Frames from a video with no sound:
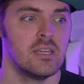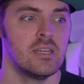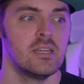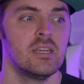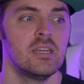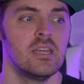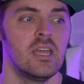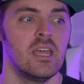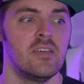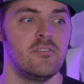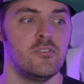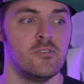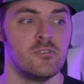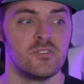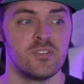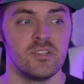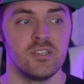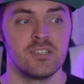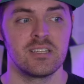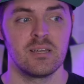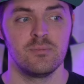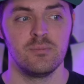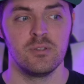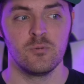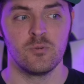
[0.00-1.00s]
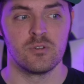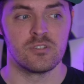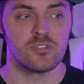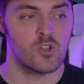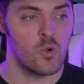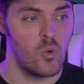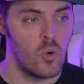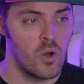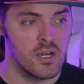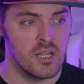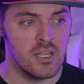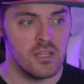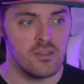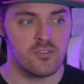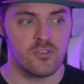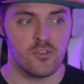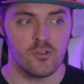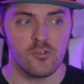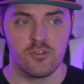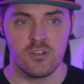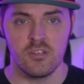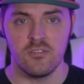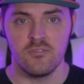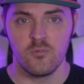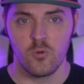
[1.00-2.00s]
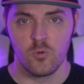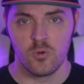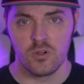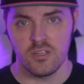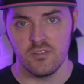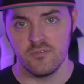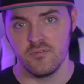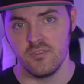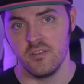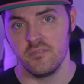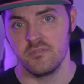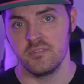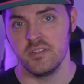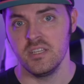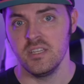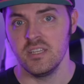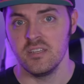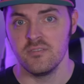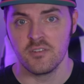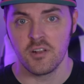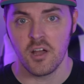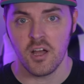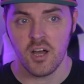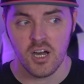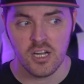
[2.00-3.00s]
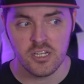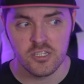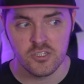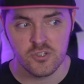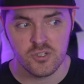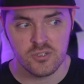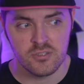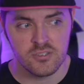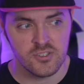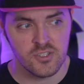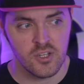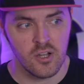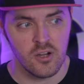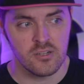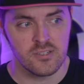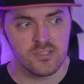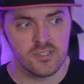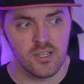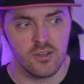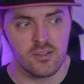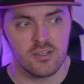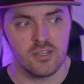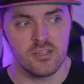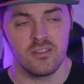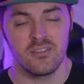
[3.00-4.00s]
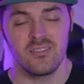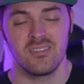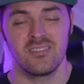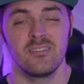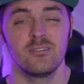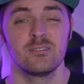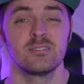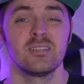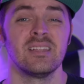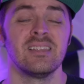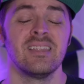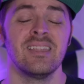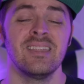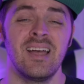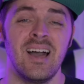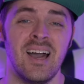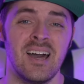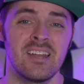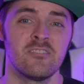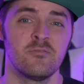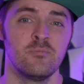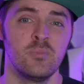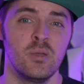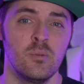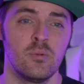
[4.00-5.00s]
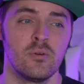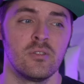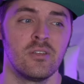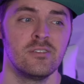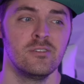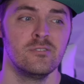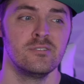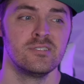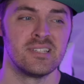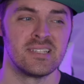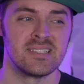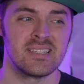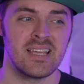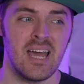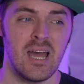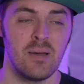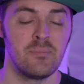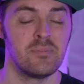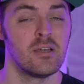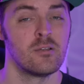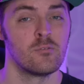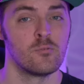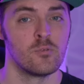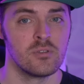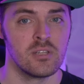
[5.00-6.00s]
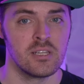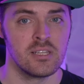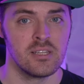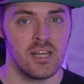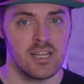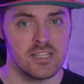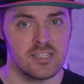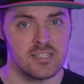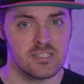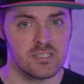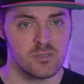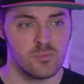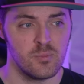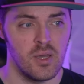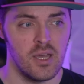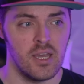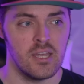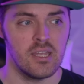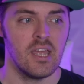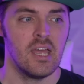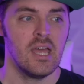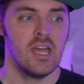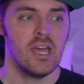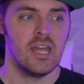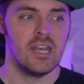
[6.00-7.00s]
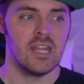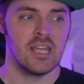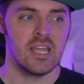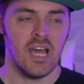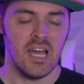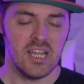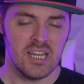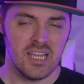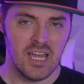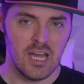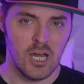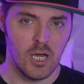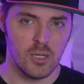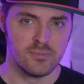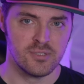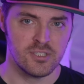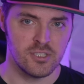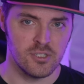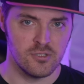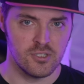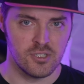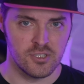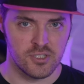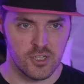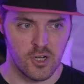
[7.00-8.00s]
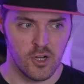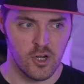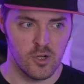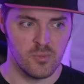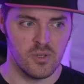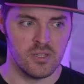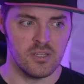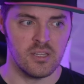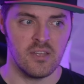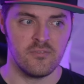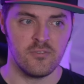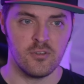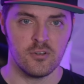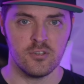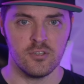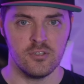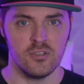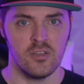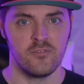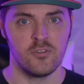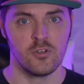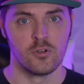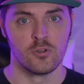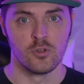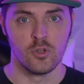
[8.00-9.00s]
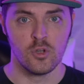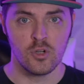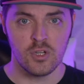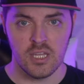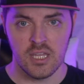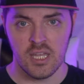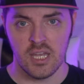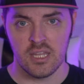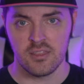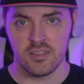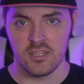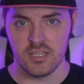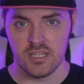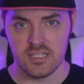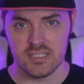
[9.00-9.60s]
if you see something with 20, 30, 40, 50, even 100 stars on it, there's a lot of people that use this app that really like this bet. And it kind of helps you determine if you're looking at things the